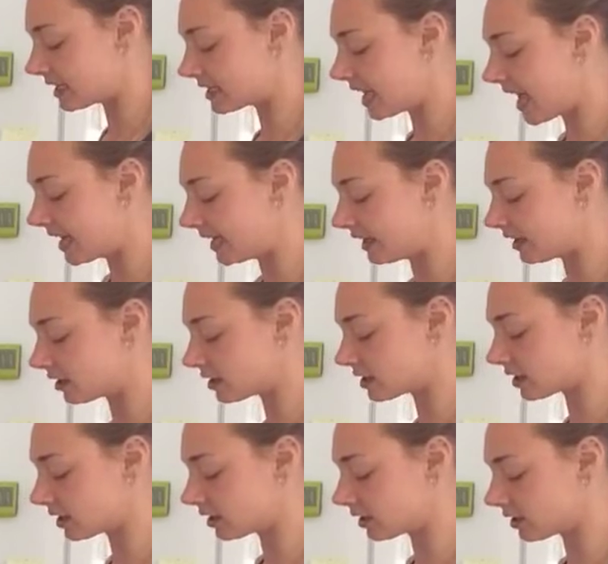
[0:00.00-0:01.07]
in tiny little
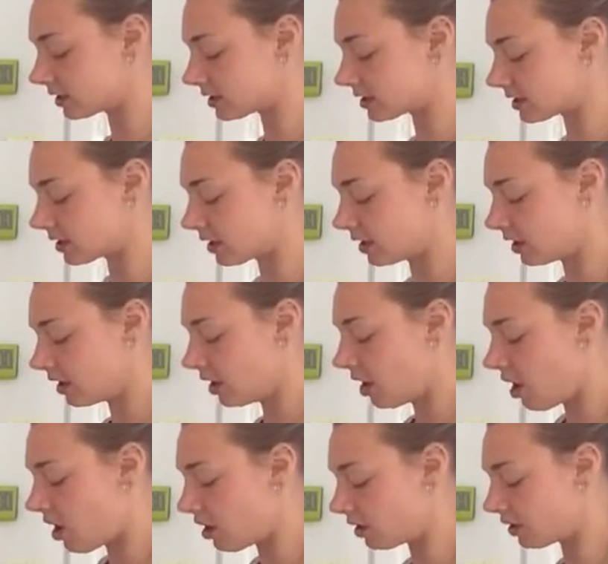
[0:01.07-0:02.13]
circles
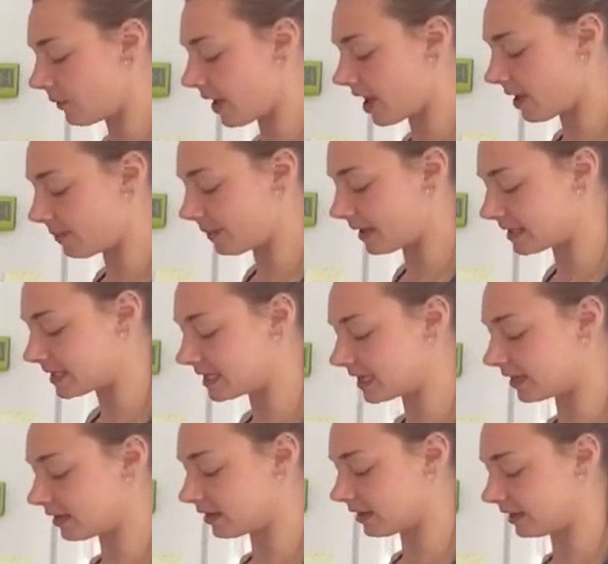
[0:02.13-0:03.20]
all the way up
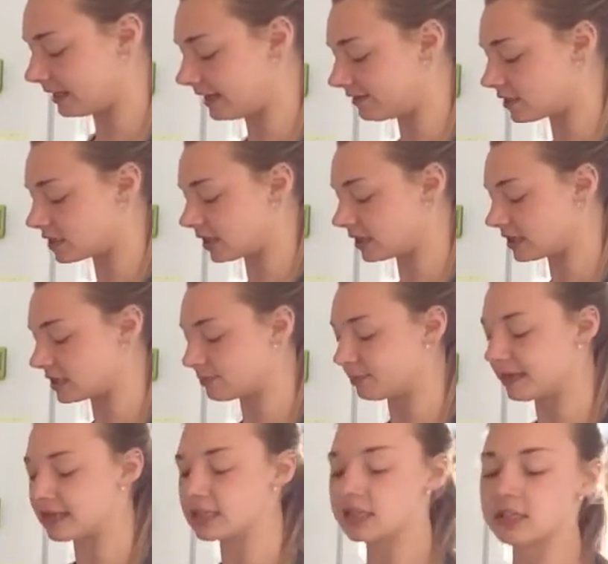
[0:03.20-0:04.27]
until the leaves start to
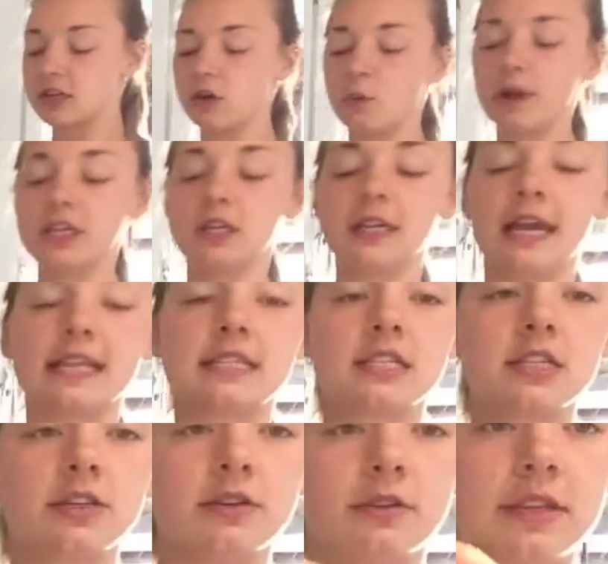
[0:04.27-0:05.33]
split. So when you get
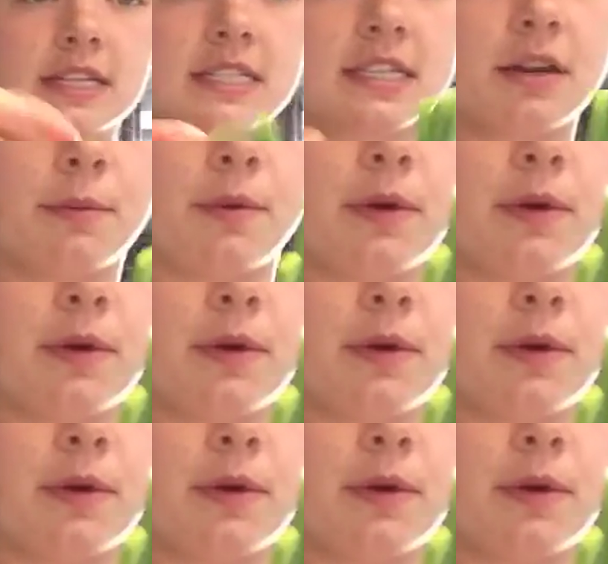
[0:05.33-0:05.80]
to this little